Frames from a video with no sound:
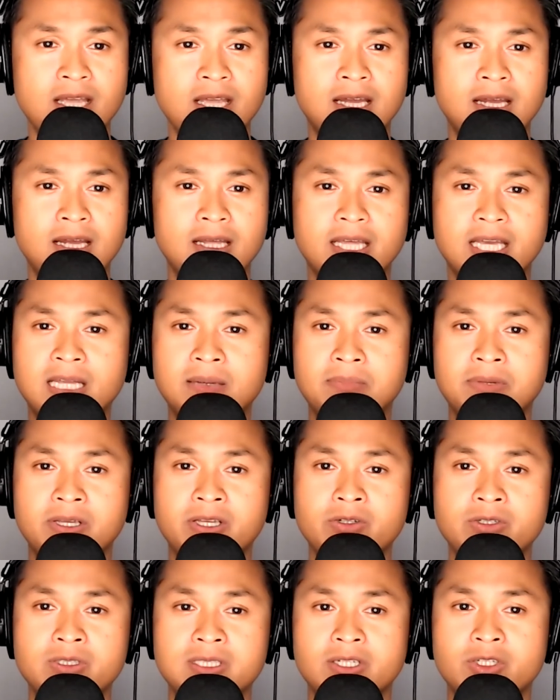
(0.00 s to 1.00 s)
They can be used
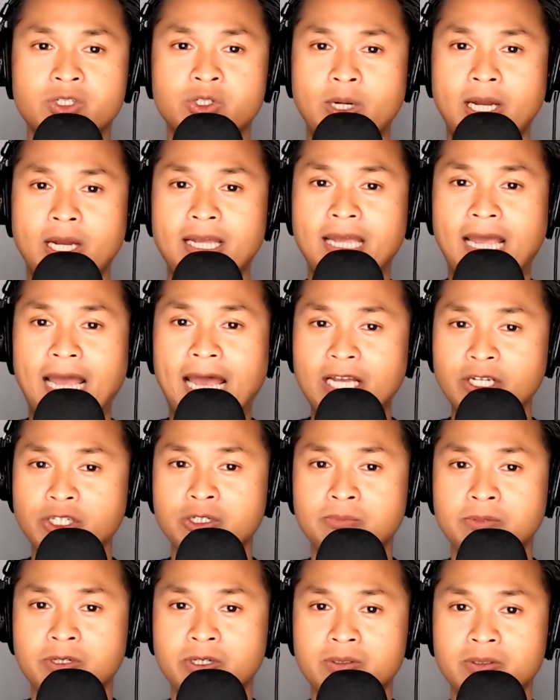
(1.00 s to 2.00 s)
to track
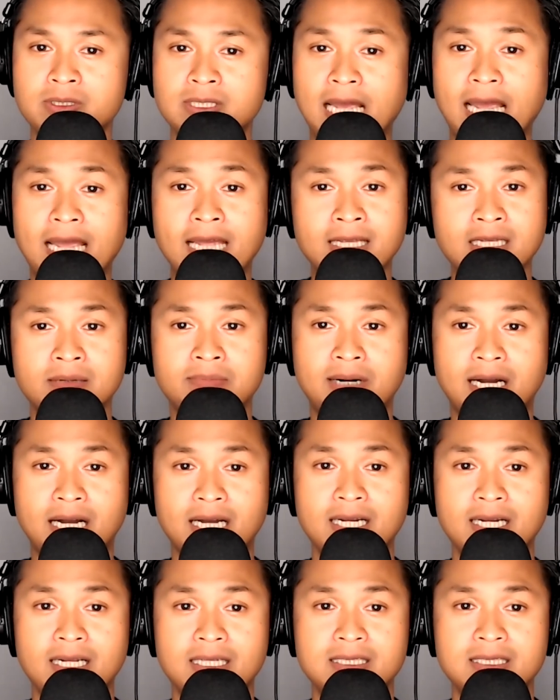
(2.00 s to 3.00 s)
attributes and
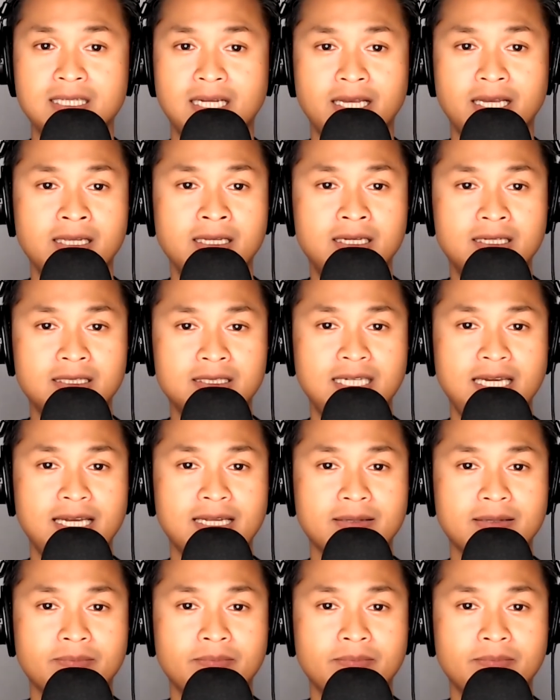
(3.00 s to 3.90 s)
commodities like in Catan.